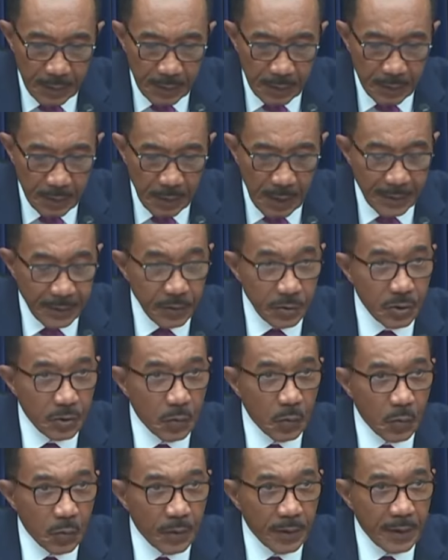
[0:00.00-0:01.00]
to
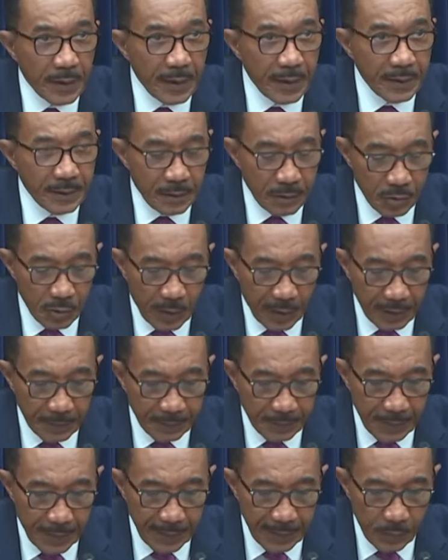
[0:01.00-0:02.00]
underscore and to try to
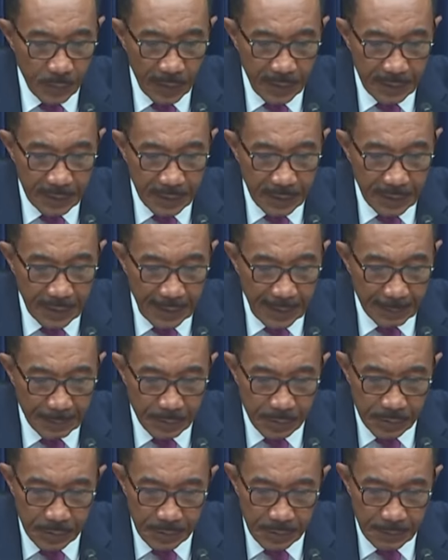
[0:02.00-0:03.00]
find a way to
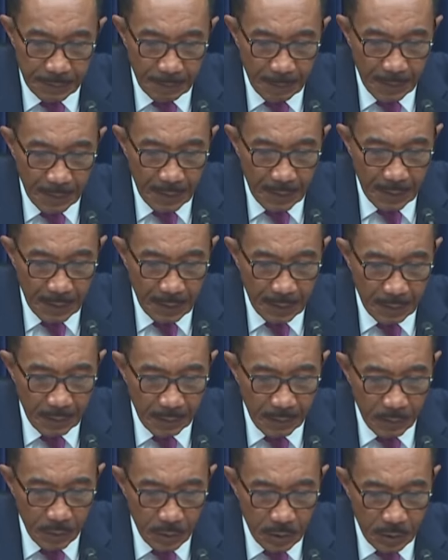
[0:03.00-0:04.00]
capture uh,
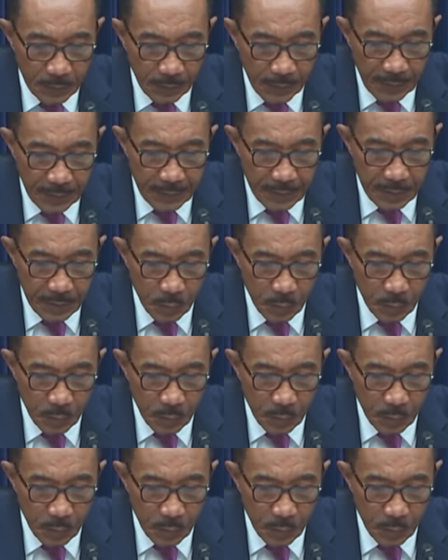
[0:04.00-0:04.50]
those funds.